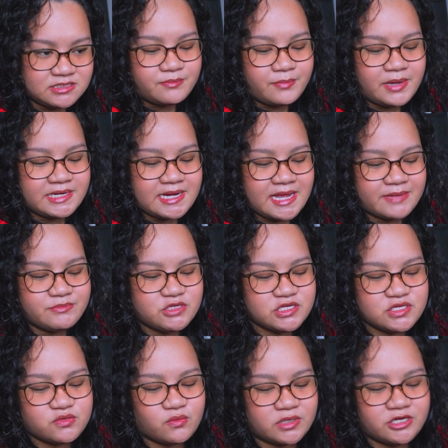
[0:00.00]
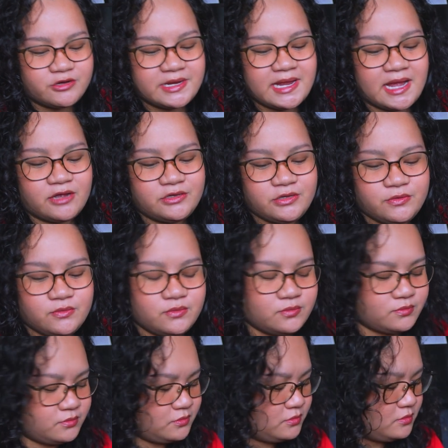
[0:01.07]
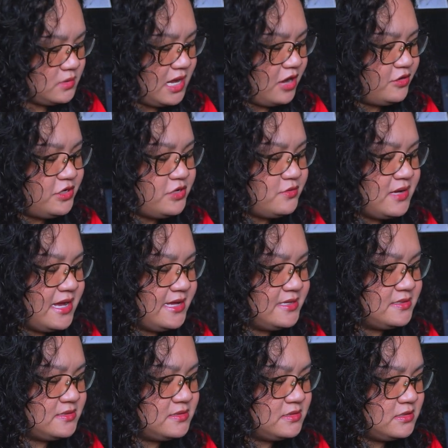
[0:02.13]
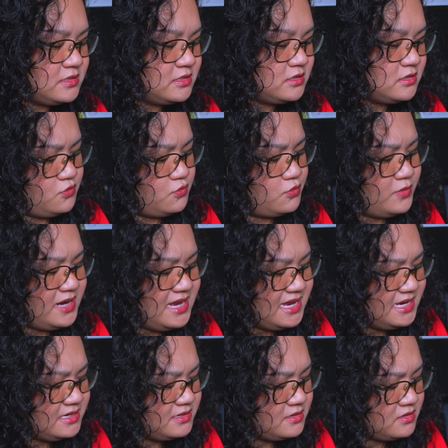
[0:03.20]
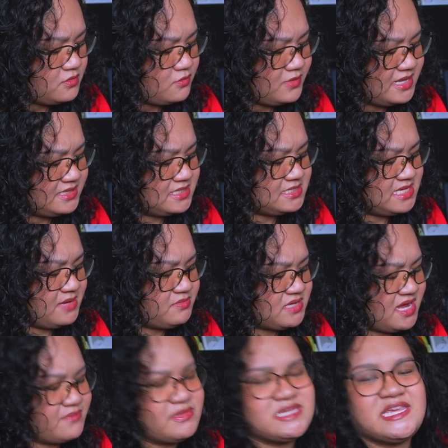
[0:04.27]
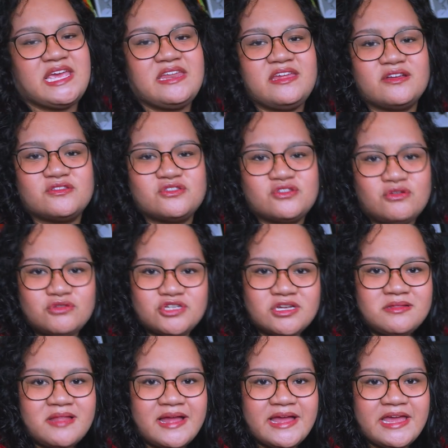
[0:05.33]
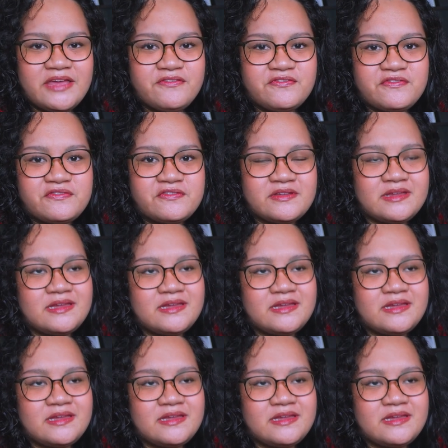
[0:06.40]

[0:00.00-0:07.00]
But I'm just wondering, how do you guys read while at the same time maintaining a social life